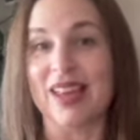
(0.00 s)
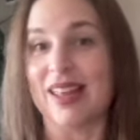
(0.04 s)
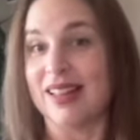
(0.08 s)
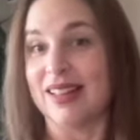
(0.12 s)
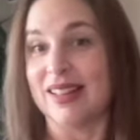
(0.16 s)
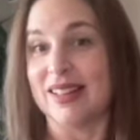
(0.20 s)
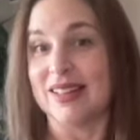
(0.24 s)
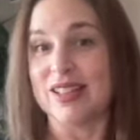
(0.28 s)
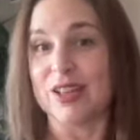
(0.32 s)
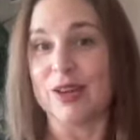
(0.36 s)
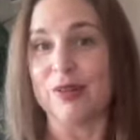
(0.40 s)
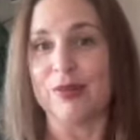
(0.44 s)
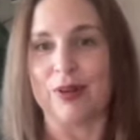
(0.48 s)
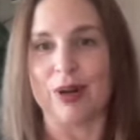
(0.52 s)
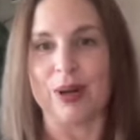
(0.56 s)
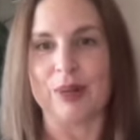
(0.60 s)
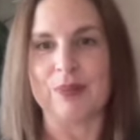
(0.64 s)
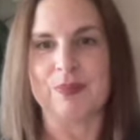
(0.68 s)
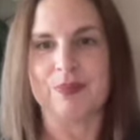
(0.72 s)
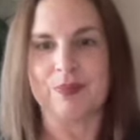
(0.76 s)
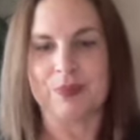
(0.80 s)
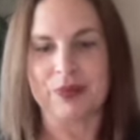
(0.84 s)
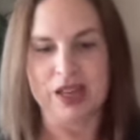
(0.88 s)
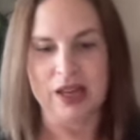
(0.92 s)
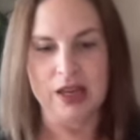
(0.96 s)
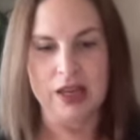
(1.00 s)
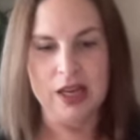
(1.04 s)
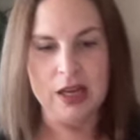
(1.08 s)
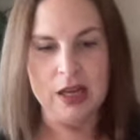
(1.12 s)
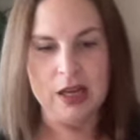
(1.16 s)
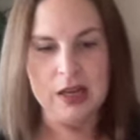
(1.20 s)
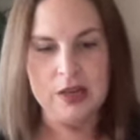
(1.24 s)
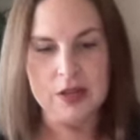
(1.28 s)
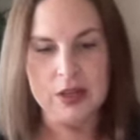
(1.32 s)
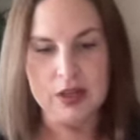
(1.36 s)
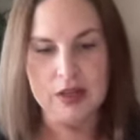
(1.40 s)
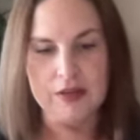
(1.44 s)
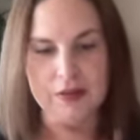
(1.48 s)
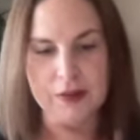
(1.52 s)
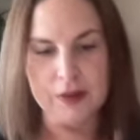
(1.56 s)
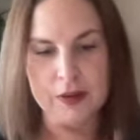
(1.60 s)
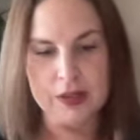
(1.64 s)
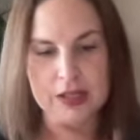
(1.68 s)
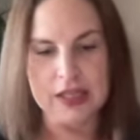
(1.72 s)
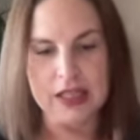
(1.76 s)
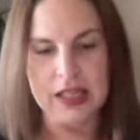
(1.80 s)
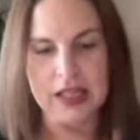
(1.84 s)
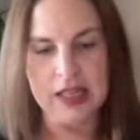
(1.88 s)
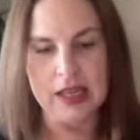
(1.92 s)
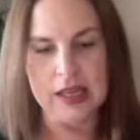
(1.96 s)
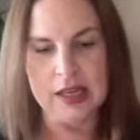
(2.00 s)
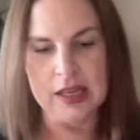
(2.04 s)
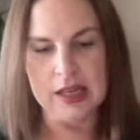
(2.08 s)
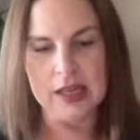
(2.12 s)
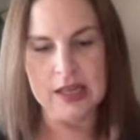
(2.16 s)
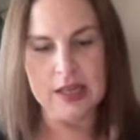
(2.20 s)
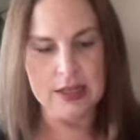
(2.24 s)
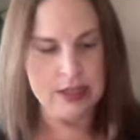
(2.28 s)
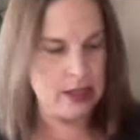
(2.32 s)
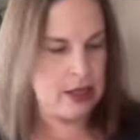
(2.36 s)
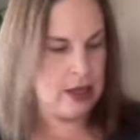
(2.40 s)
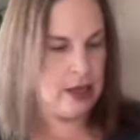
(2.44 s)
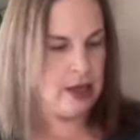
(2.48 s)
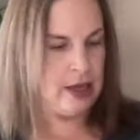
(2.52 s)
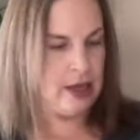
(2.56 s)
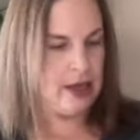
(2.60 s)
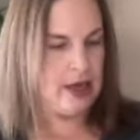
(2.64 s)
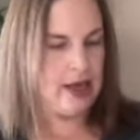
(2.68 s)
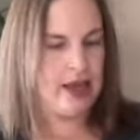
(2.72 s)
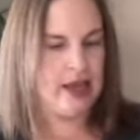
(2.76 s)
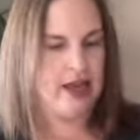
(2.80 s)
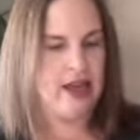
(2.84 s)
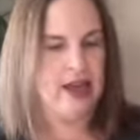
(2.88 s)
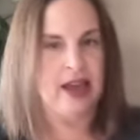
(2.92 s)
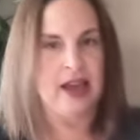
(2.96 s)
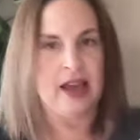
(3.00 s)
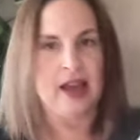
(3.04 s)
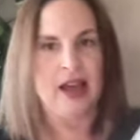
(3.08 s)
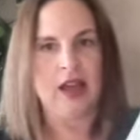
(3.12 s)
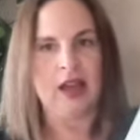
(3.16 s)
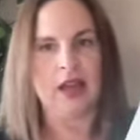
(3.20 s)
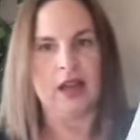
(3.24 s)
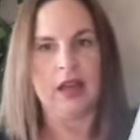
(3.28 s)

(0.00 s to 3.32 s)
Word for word: let's go for it so the first thing is a